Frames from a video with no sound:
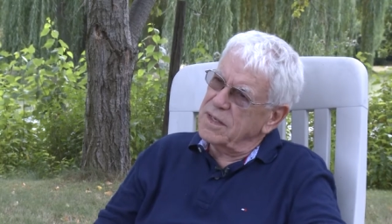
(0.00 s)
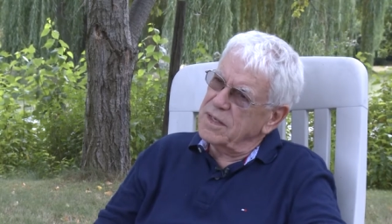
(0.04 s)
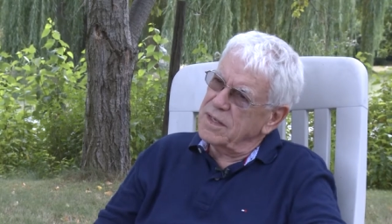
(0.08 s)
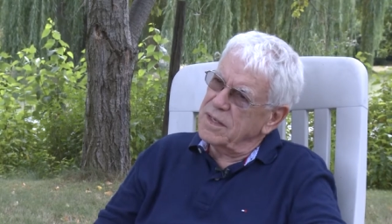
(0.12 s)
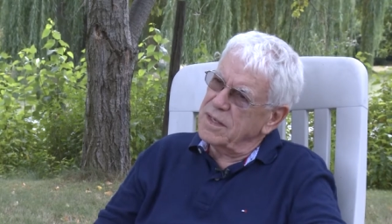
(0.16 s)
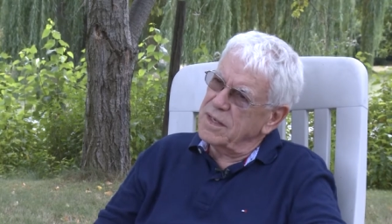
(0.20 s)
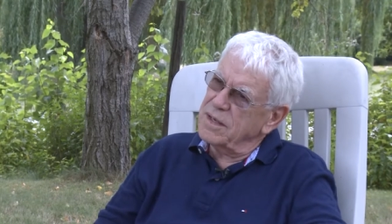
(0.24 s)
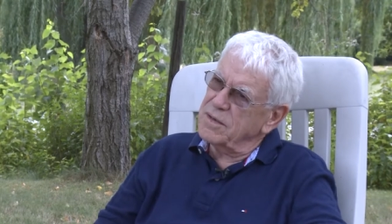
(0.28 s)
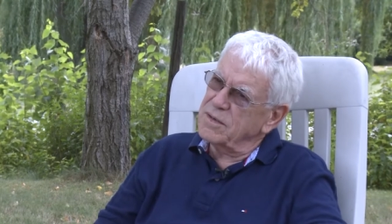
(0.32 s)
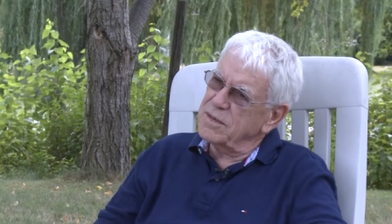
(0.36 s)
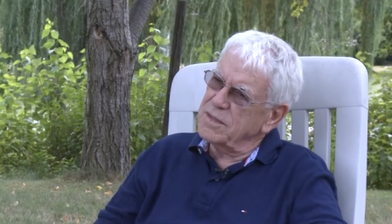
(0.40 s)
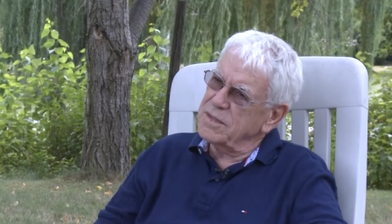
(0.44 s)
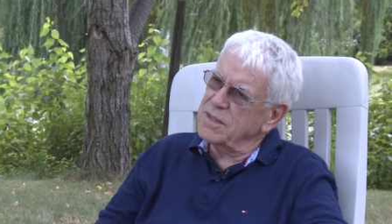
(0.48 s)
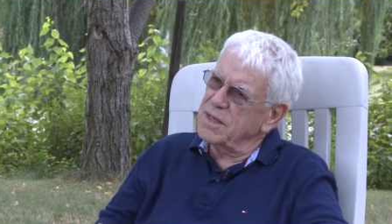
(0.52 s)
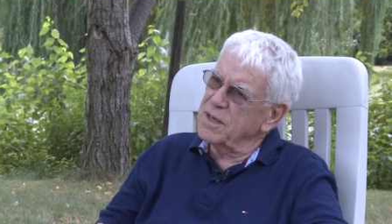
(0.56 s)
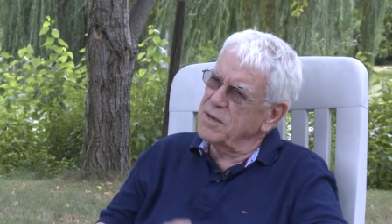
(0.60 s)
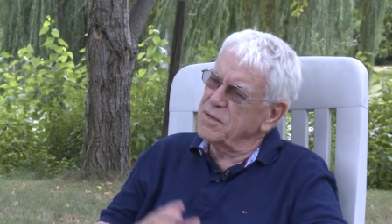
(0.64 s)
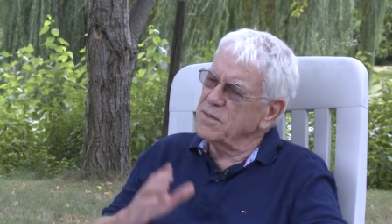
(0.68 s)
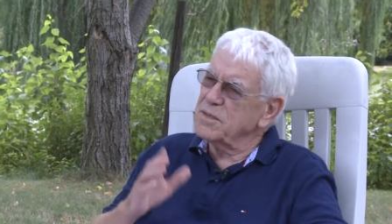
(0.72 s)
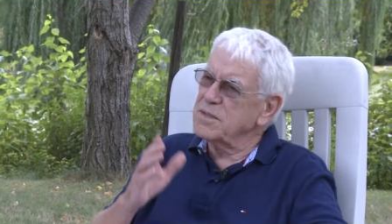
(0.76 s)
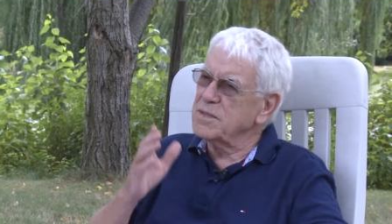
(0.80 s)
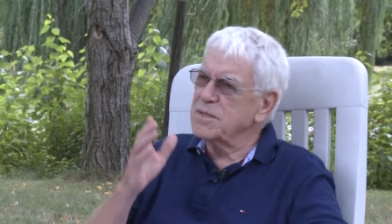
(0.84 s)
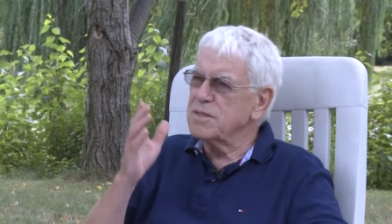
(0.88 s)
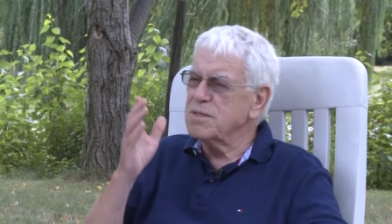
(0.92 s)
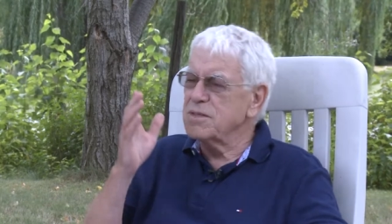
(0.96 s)
How does how
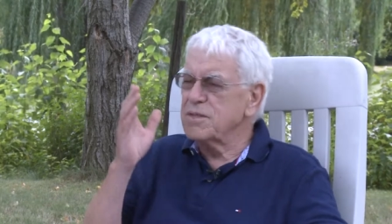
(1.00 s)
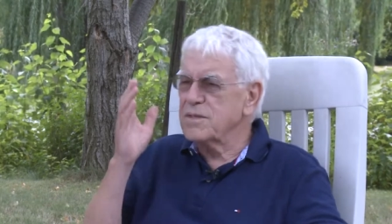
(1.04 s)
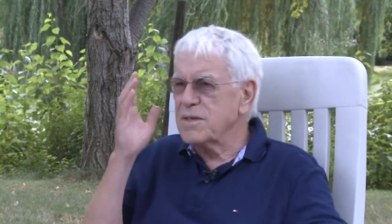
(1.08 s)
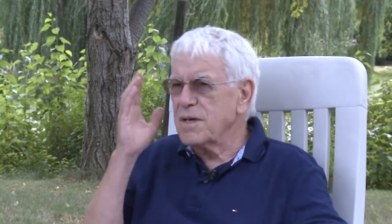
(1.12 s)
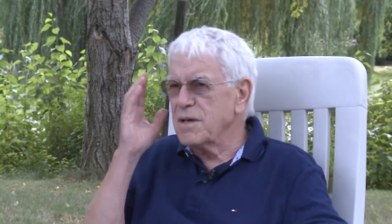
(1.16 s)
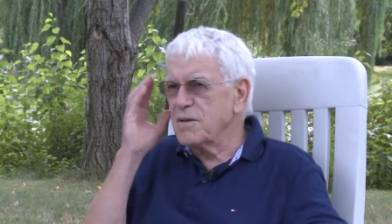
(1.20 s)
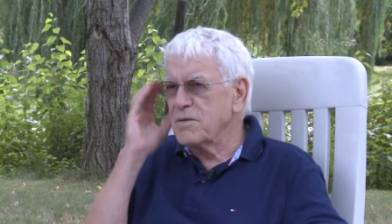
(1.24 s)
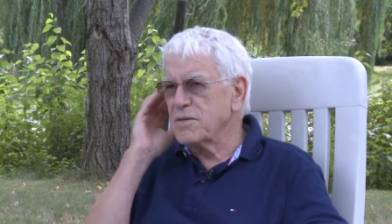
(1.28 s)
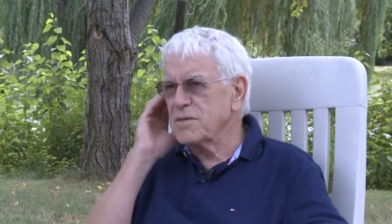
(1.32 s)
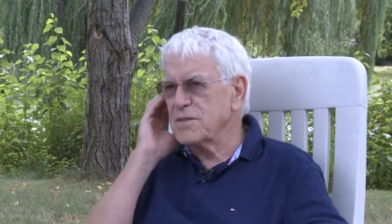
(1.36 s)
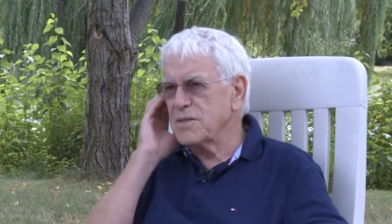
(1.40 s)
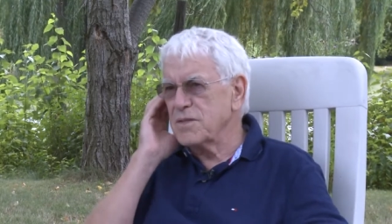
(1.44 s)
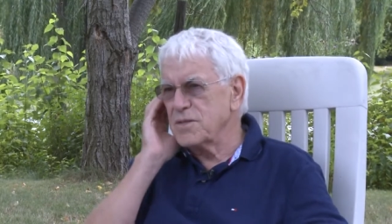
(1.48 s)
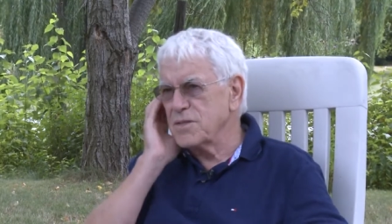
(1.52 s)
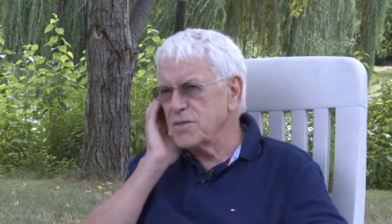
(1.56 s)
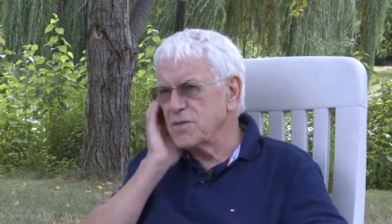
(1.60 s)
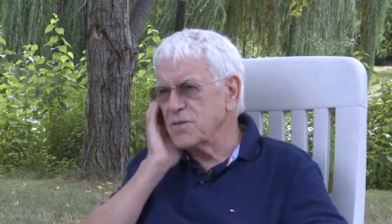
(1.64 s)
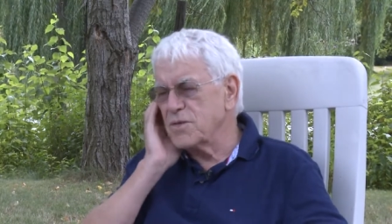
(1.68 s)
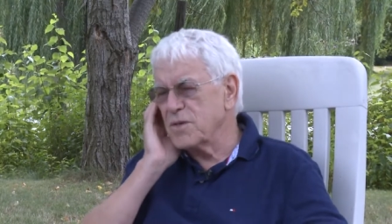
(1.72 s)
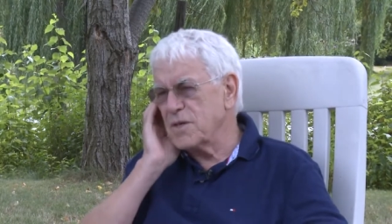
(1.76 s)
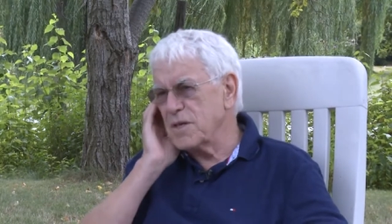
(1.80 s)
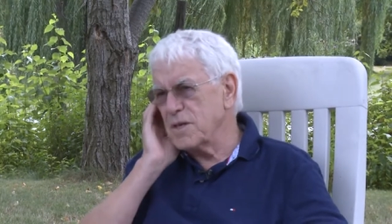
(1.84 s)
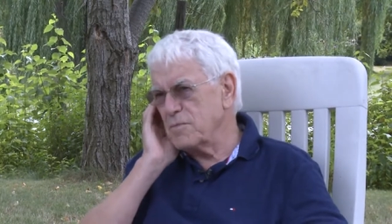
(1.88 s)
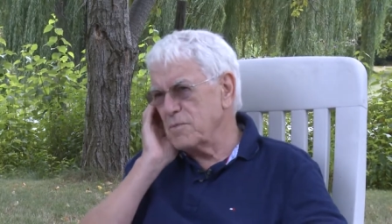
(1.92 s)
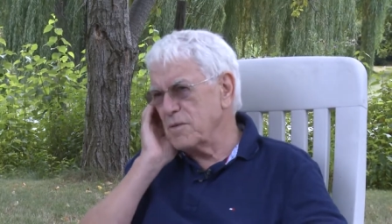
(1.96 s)
does this how does the
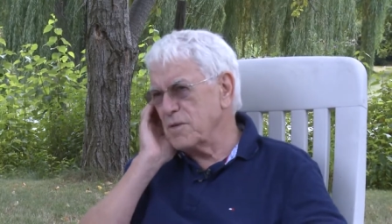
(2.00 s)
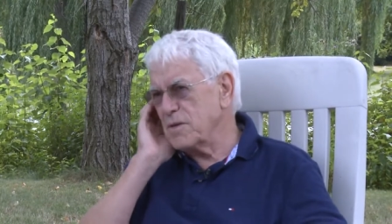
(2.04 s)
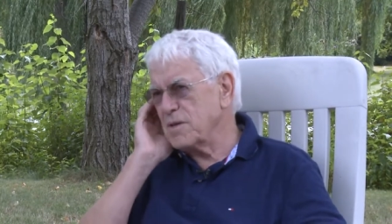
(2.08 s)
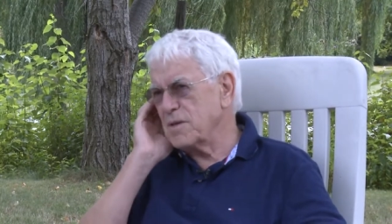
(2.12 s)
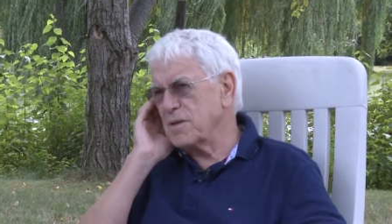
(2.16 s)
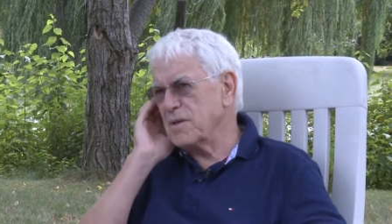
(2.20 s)
suit come out?